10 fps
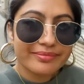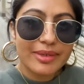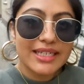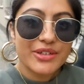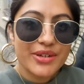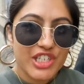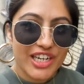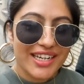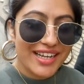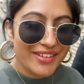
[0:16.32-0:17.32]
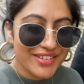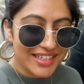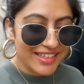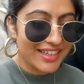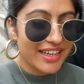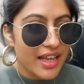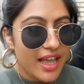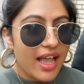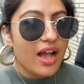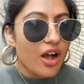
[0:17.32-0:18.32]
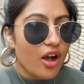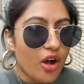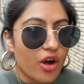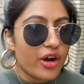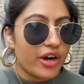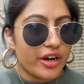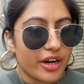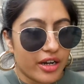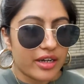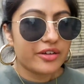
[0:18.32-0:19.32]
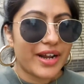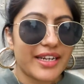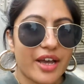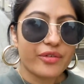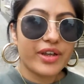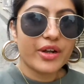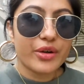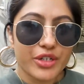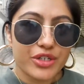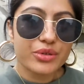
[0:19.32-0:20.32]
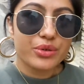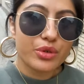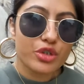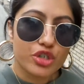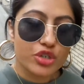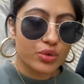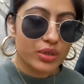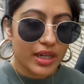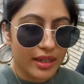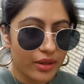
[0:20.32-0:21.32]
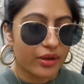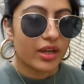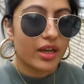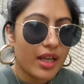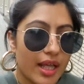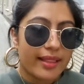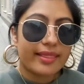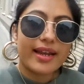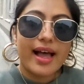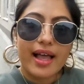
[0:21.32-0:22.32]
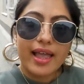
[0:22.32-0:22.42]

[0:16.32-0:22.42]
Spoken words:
please go and check it out. Right now we are going to shoot a look that I